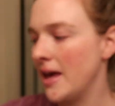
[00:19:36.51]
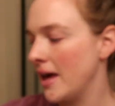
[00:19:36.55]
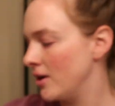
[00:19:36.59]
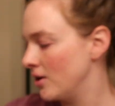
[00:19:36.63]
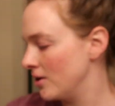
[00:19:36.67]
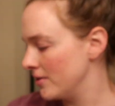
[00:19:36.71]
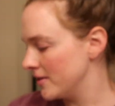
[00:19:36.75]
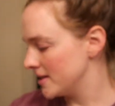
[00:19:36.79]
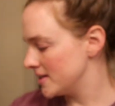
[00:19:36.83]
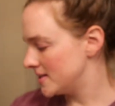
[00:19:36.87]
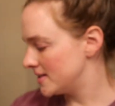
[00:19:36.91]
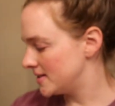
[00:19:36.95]
get
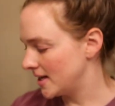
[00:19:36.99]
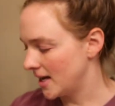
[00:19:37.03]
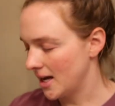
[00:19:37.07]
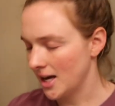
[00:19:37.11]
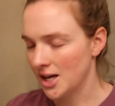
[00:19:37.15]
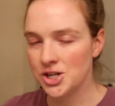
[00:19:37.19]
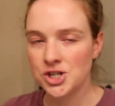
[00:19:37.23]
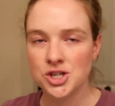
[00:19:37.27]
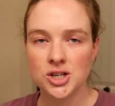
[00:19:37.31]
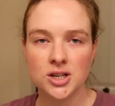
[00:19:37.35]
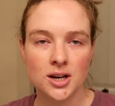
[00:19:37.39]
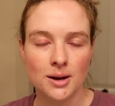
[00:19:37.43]
on this
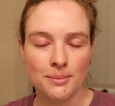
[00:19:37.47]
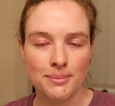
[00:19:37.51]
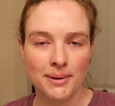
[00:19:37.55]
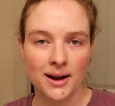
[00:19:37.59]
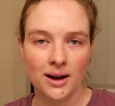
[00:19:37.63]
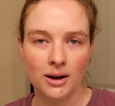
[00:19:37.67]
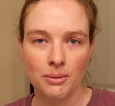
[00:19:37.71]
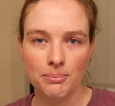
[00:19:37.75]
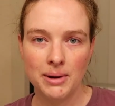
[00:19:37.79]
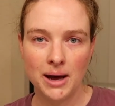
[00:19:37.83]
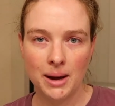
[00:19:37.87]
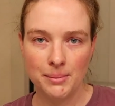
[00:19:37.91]
tangent
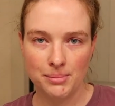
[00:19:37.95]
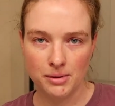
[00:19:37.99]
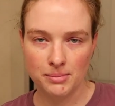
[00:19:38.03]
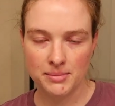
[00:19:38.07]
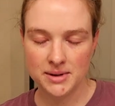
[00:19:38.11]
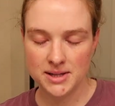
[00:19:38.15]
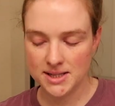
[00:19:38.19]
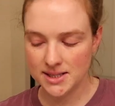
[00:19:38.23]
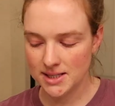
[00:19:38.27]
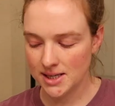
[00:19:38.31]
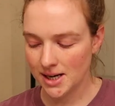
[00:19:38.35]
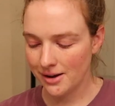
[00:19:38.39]
about
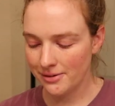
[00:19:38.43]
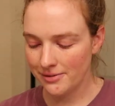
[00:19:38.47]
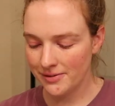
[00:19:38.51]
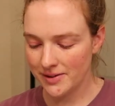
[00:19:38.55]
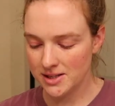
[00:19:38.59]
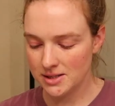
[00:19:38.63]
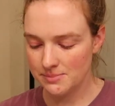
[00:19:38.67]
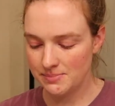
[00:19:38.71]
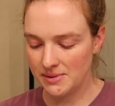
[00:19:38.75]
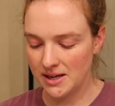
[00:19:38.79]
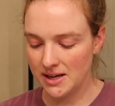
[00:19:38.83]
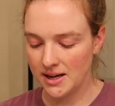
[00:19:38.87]
peppermint stuff
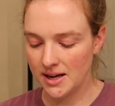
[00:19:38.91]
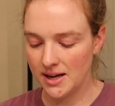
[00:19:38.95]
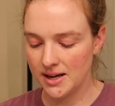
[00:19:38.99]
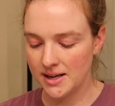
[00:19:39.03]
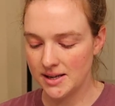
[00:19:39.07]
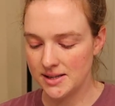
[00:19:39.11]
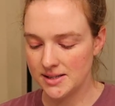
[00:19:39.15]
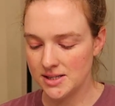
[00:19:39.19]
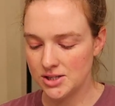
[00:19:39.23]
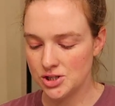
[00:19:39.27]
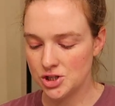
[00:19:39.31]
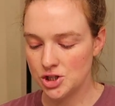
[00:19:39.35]
is
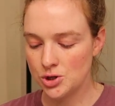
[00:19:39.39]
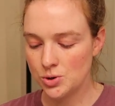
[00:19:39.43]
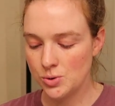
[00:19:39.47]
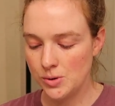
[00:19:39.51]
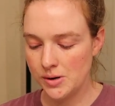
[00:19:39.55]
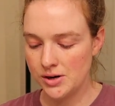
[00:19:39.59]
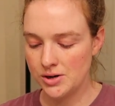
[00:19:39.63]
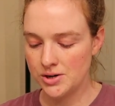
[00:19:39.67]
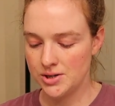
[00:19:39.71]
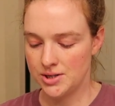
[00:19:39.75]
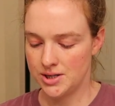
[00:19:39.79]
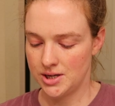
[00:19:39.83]
because 2
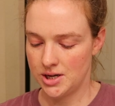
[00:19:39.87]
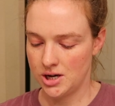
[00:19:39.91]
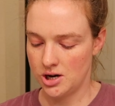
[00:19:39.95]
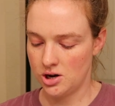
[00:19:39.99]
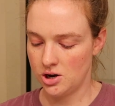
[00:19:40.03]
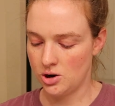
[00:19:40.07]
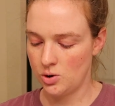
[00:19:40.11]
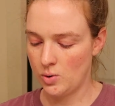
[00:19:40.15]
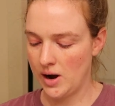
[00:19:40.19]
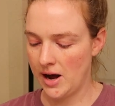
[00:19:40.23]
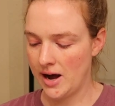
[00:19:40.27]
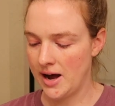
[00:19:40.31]
years
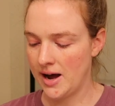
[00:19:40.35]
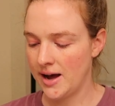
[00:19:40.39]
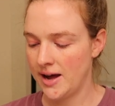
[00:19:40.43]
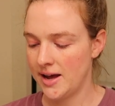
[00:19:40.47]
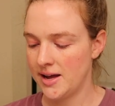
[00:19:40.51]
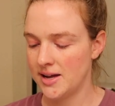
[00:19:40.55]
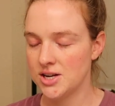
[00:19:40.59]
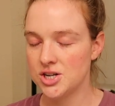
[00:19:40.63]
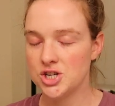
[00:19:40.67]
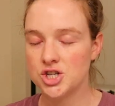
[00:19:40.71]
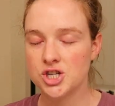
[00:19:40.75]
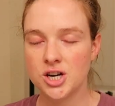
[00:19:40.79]
ago
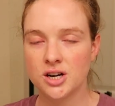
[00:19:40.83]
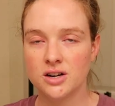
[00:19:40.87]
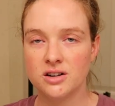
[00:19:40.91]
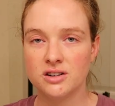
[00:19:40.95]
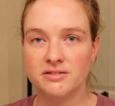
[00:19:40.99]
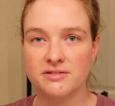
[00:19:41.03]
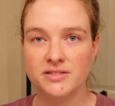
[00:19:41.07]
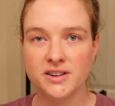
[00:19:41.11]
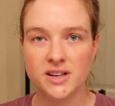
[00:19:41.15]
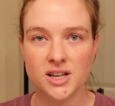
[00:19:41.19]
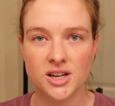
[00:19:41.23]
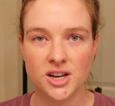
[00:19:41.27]
I shared
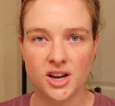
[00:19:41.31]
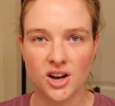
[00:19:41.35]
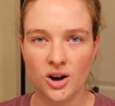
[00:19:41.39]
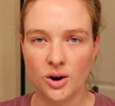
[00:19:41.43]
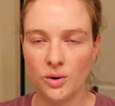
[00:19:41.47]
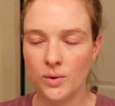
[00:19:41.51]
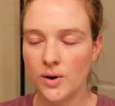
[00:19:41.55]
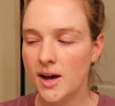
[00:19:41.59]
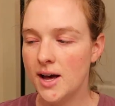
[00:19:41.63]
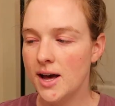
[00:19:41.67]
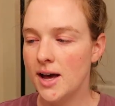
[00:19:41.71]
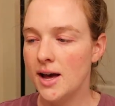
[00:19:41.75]
a
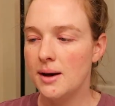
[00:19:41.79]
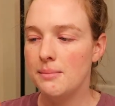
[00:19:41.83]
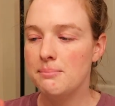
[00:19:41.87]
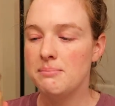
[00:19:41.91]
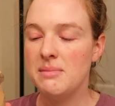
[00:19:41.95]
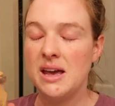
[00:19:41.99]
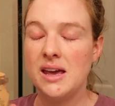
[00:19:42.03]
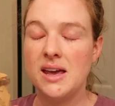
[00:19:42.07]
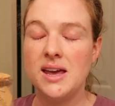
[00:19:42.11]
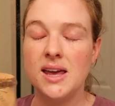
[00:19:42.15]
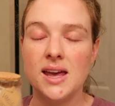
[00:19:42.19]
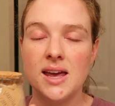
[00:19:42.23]
video
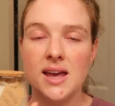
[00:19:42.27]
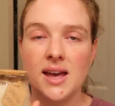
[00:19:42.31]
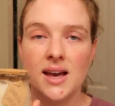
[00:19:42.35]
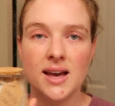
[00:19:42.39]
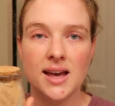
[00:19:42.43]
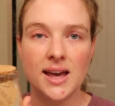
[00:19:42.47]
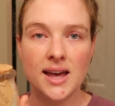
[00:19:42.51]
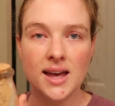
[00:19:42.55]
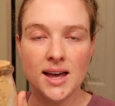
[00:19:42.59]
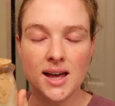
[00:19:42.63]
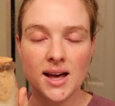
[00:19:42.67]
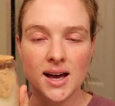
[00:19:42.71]

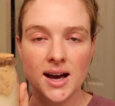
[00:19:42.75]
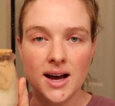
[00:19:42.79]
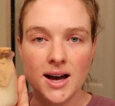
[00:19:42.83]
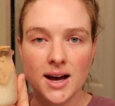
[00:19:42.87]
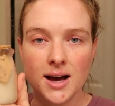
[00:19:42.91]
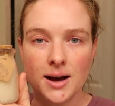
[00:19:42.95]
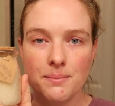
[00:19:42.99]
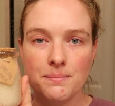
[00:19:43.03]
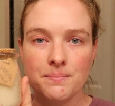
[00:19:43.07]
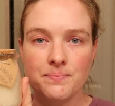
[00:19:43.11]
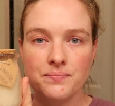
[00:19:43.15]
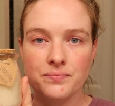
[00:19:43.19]
making
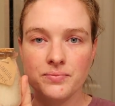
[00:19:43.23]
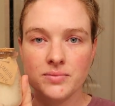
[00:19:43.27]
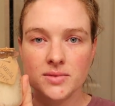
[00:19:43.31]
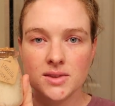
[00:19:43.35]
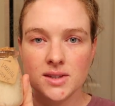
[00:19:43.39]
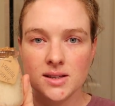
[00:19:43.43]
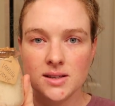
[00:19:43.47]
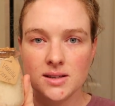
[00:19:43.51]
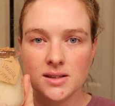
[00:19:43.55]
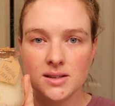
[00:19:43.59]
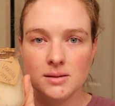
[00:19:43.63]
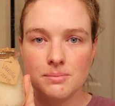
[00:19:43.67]

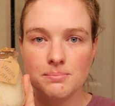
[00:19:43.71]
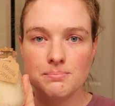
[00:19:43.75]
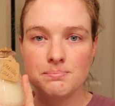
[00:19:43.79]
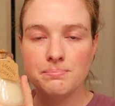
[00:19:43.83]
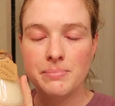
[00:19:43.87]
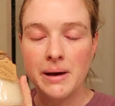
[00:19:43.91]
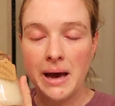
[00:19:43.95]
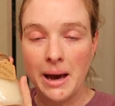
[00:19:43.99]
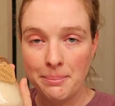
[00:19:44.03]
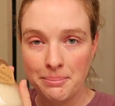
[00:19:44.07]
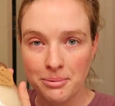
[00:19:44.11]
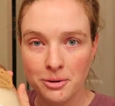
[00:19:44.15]

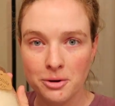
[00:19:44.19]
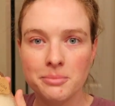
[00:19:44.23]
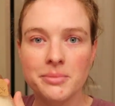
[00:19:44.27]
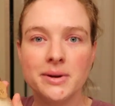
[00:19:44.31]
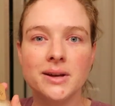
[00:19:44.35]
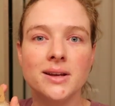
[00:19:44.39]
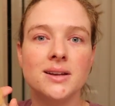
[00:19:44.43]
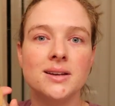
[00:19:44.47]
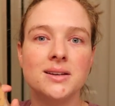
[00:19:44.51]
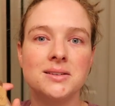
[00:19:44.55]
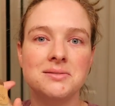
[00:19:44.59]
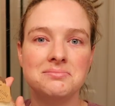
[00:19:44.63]

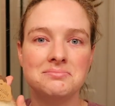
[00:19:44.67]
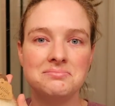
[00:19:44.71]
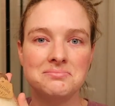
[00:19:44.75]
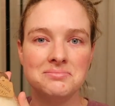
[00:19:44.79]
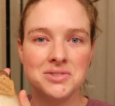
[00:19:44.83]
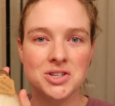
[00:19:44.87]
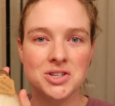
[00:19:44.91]
peppermint